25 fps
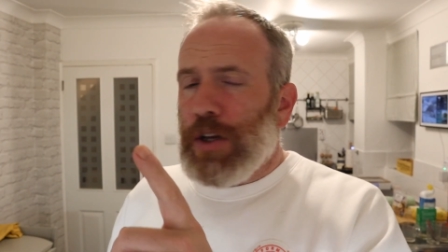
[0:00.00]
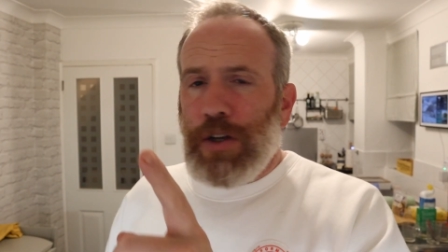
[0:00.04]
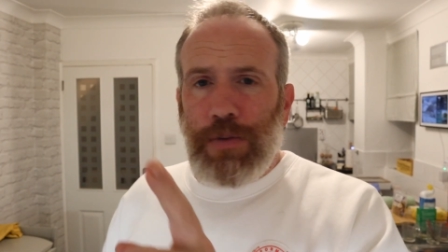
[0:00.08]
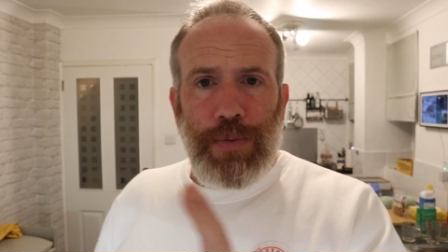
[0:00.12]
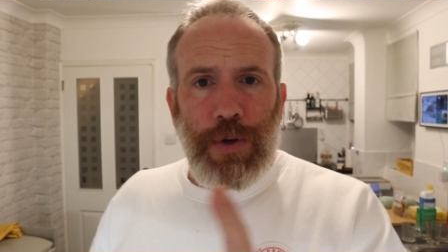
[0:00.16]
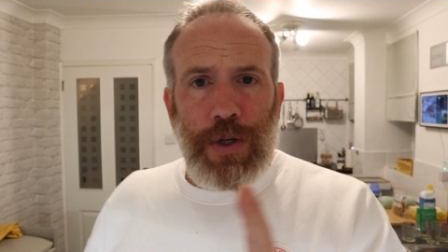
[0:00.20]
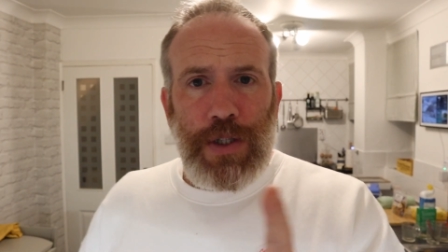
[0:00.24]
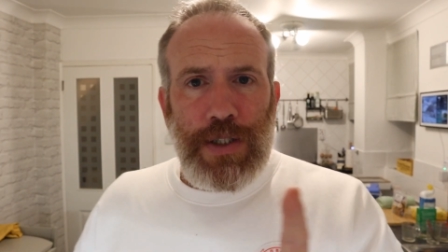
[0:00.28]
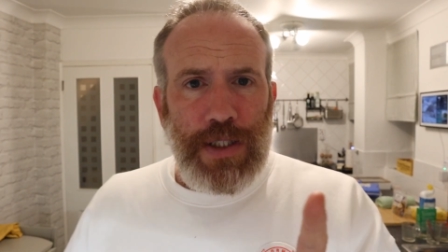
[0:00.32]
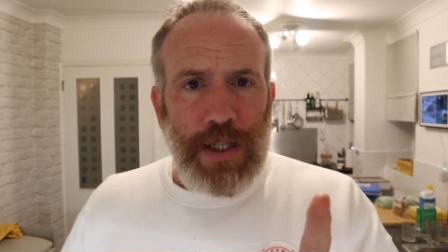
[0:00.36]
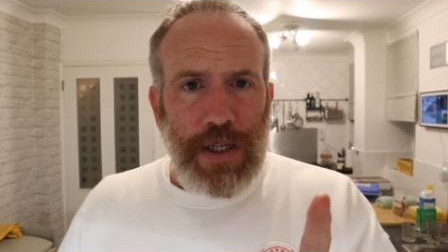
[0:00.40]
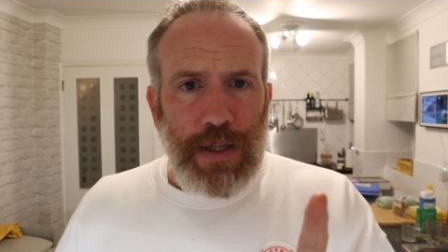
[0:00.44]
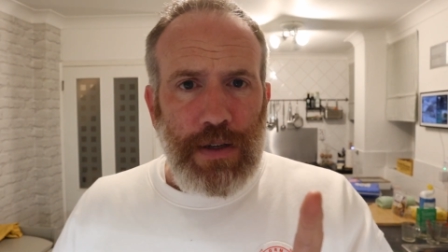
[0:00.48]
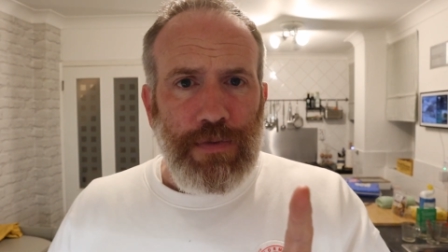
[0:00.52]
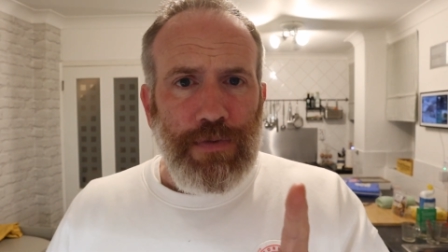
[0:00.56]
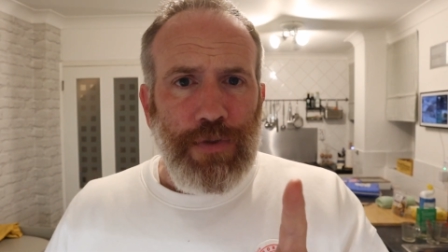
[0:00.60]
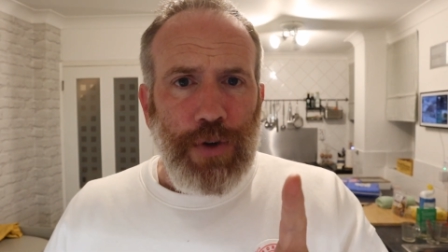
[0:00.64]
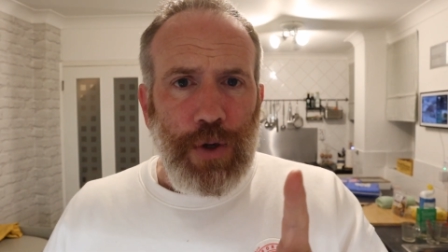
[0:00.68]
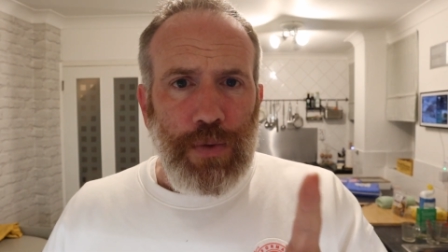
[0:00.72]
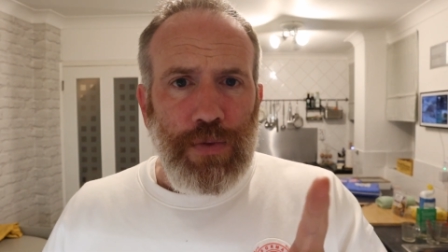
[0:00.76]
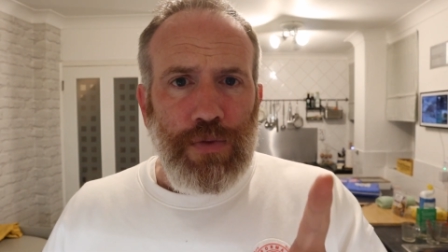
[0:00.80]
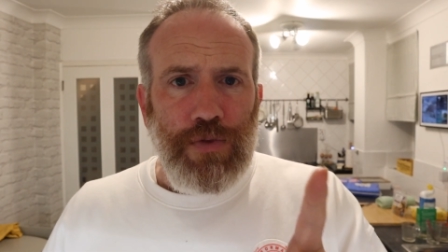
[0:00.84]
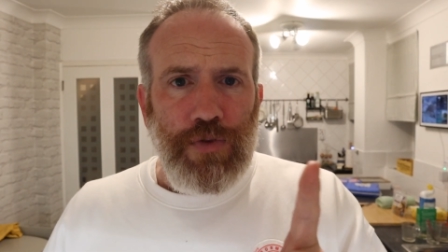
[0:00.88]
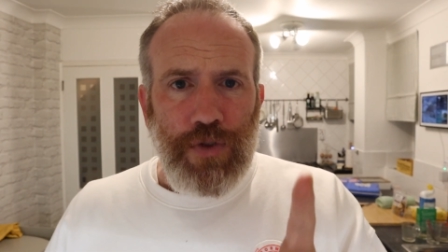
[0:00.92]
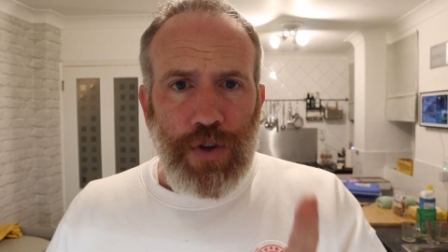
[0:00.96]
You've probably seen a
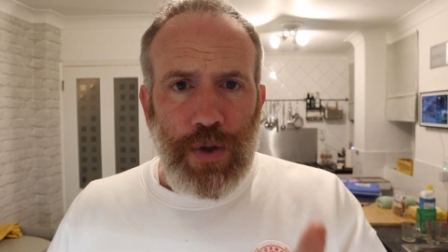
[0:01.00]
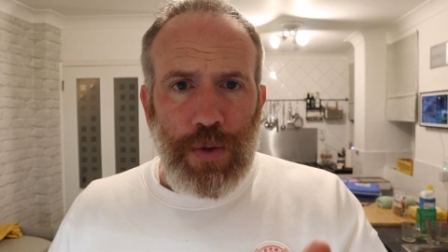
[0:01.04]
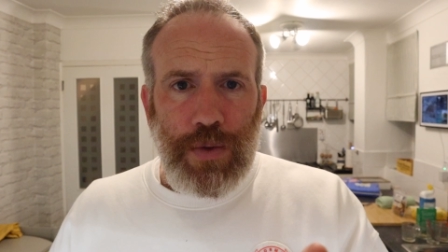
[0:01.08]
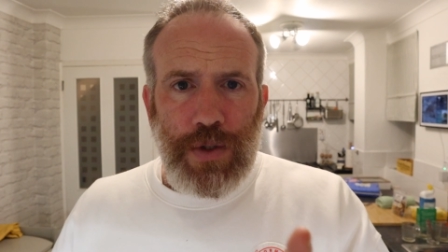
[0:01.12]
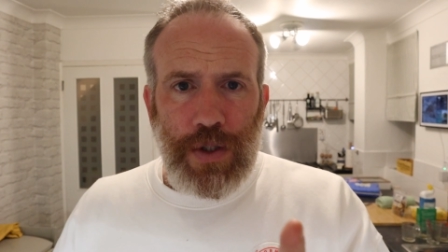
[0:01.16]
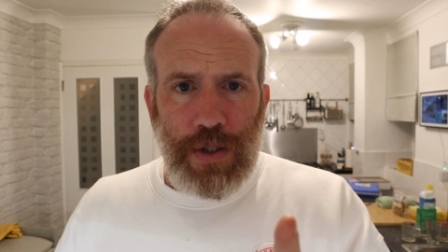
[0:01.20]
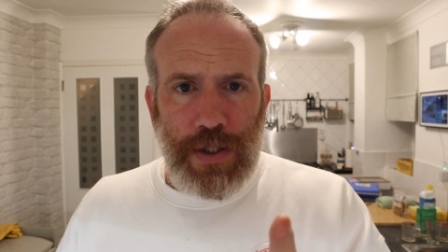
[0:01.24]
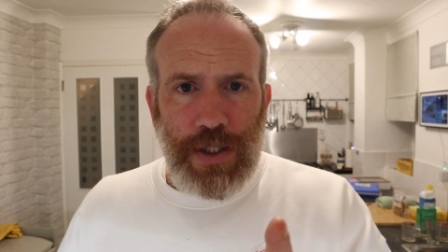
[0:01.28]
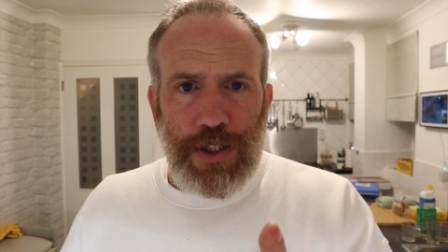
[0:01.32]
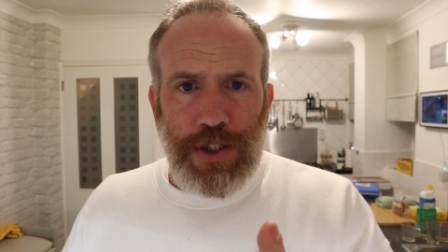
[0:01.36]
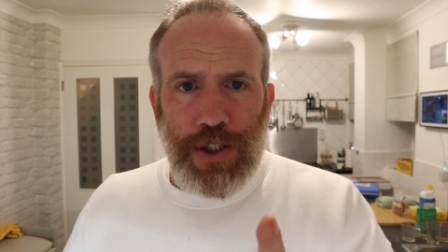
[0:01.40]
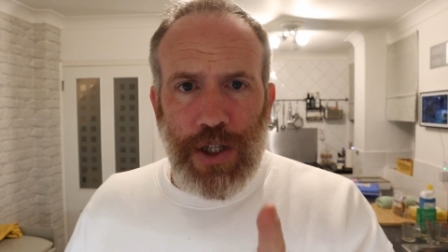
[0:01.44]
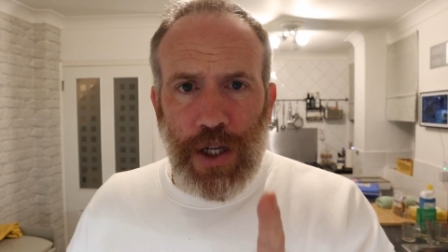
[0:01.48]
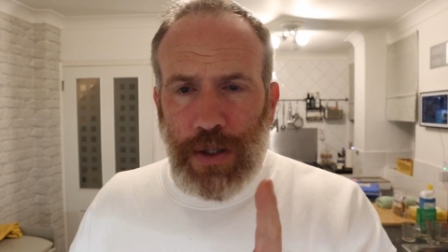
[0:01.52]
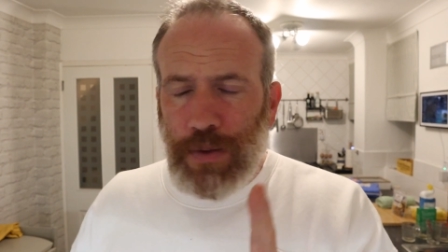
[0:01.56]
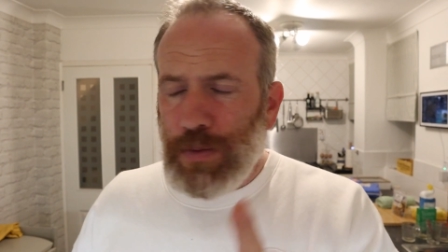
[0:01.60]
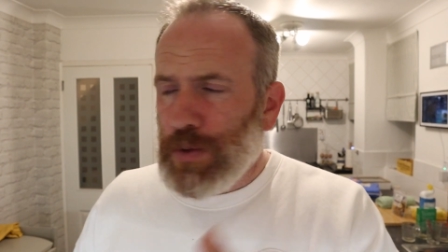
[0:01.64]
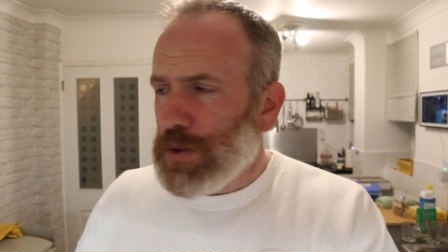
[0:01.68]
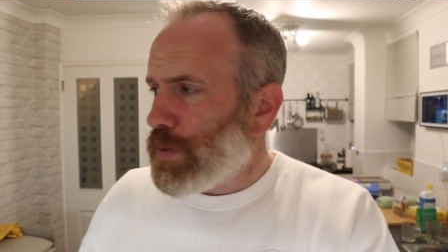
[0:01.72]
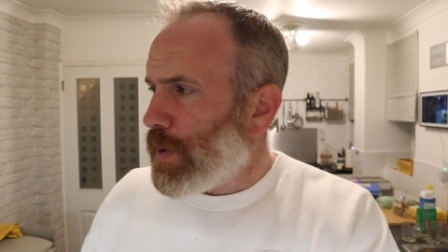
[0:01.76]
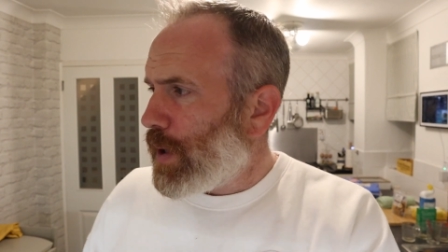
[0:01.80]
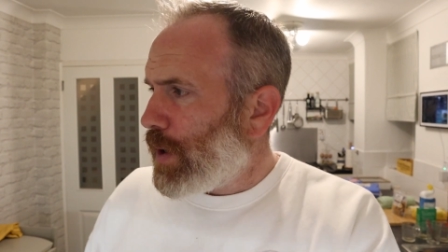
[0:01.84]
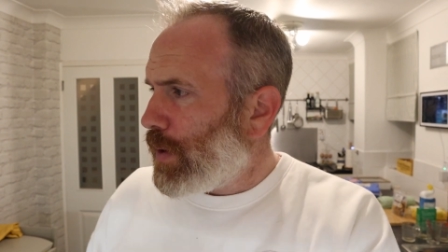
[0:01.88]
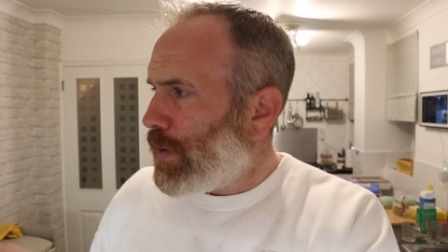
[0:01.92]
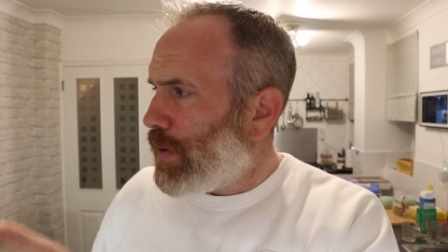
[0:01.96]
few reviews on this channel
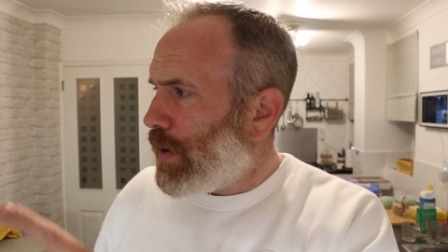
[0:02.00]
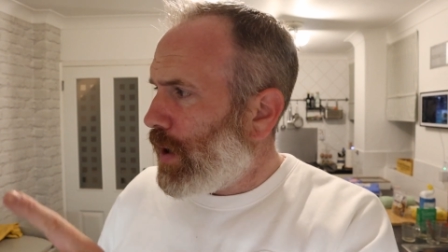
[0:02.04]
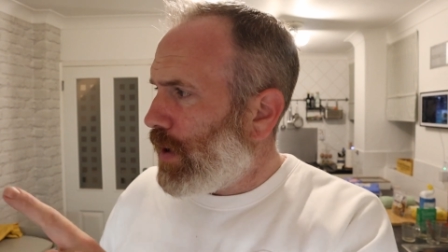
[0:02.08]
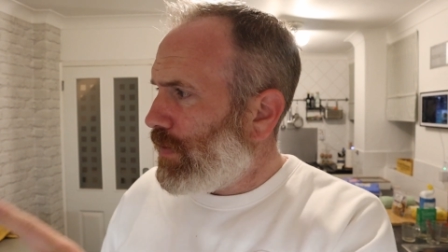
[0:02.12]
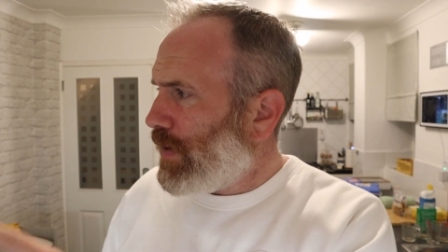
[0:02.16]
as well.